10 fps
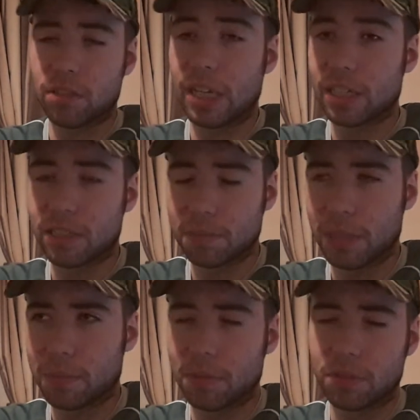to innocent
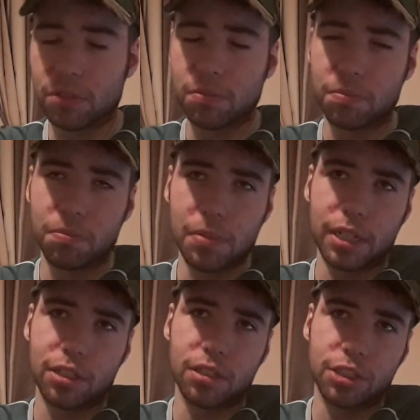people, to
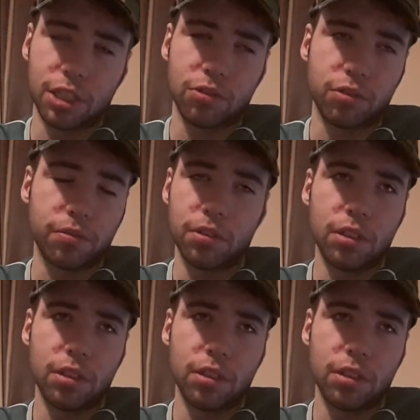innocent children.